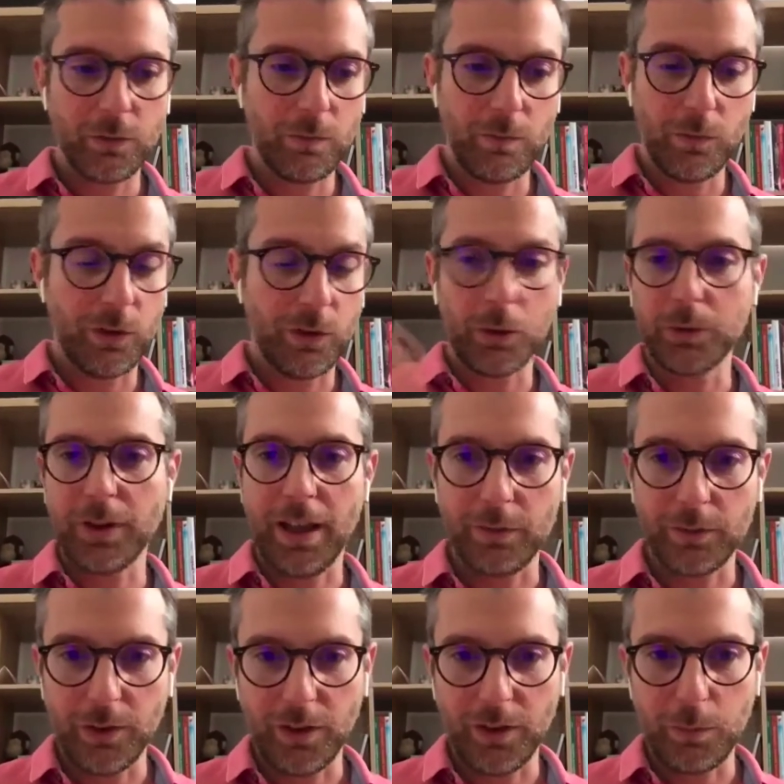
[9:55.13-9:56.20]
don't have the
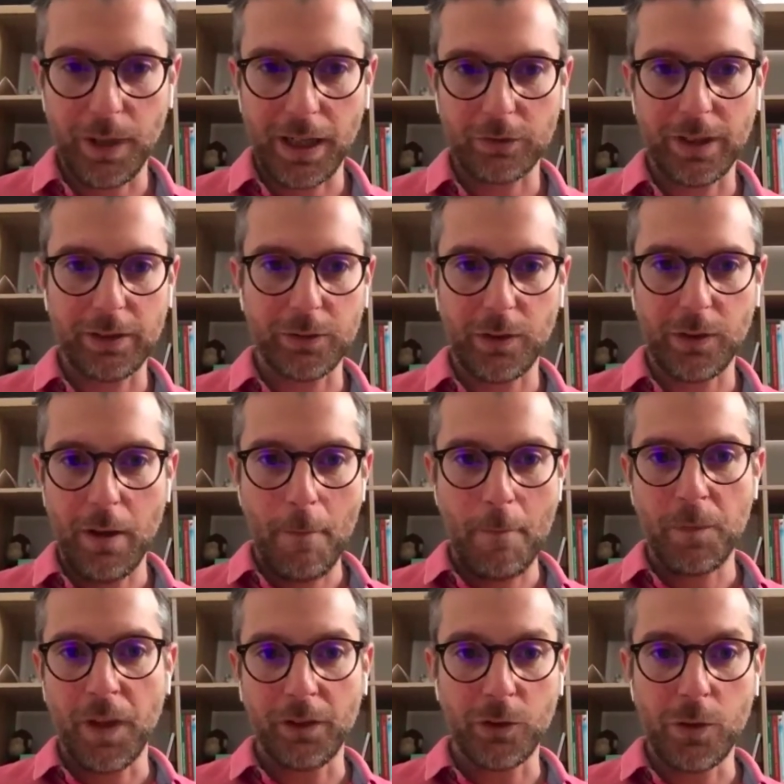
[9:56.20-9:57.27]
same background
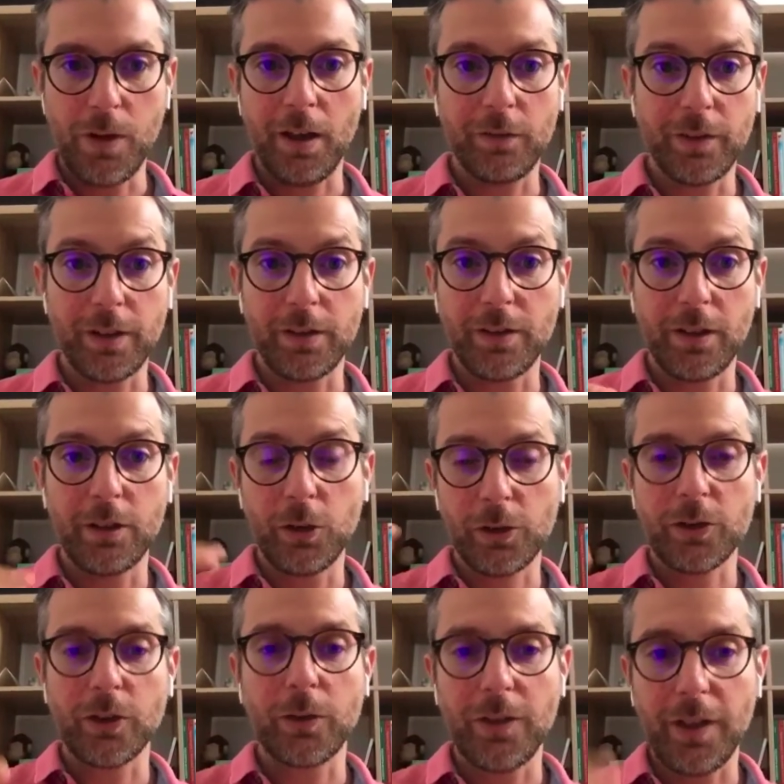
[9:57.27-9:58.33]
as you have, and
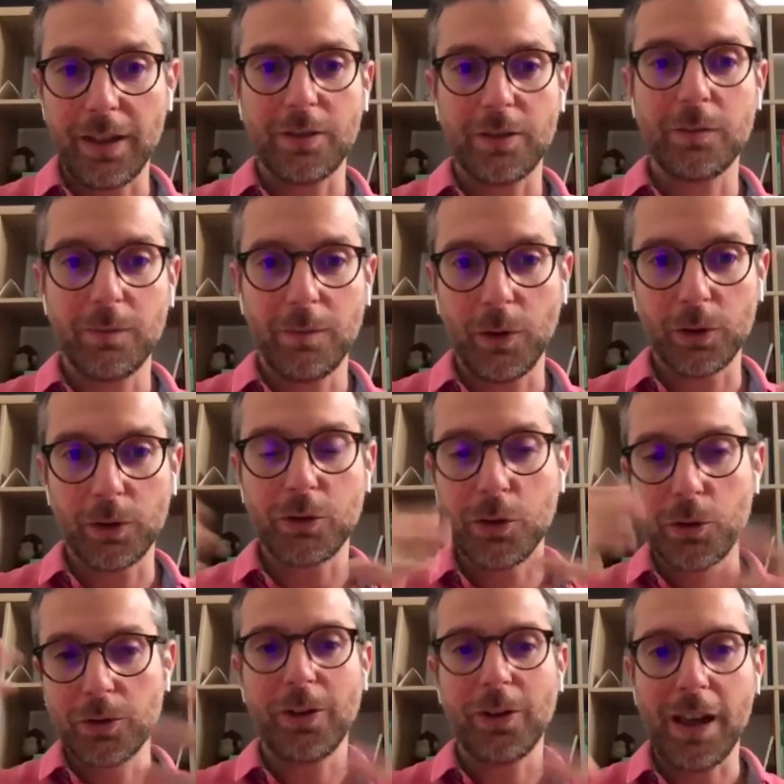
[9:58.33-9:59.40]
also they or you
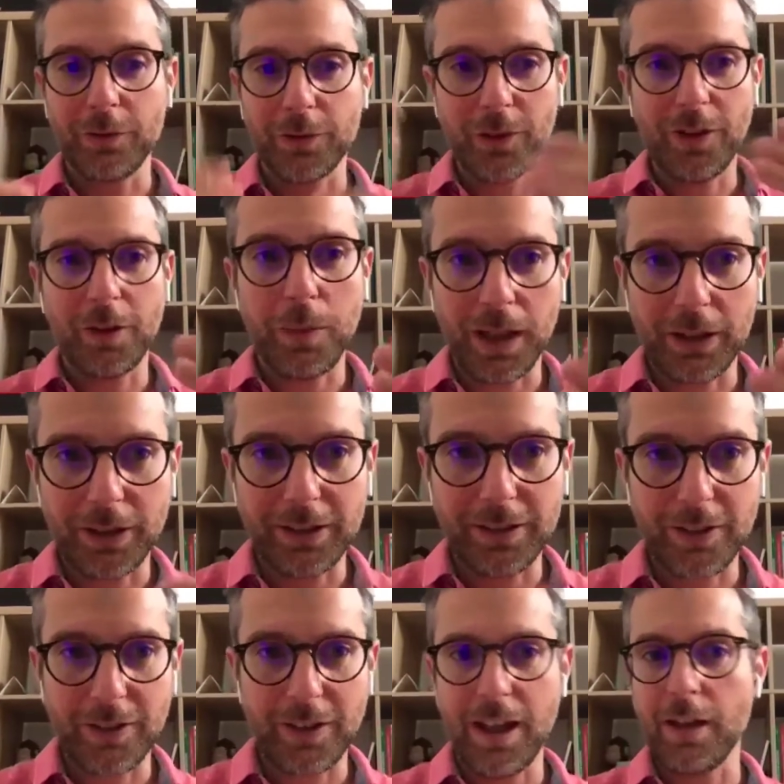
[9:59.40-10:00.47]
don't have the same background
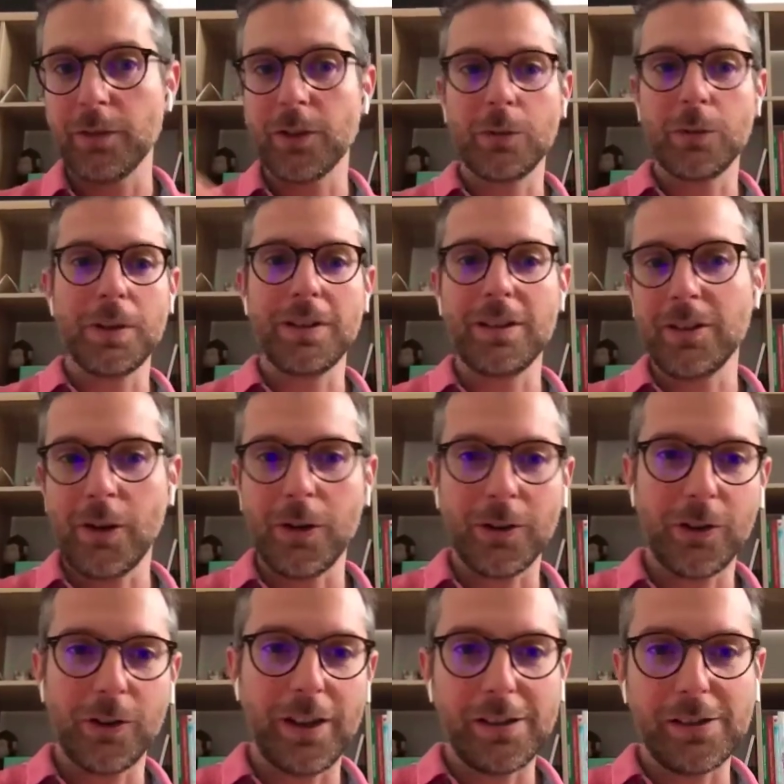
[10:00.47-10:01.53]
as they have. So when they talk
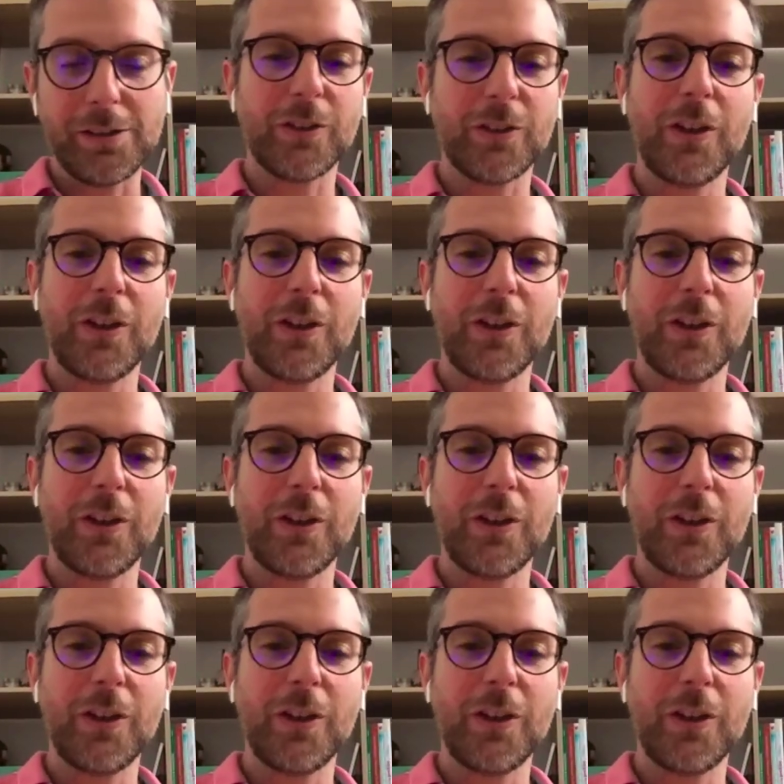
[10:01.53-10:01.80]
sales,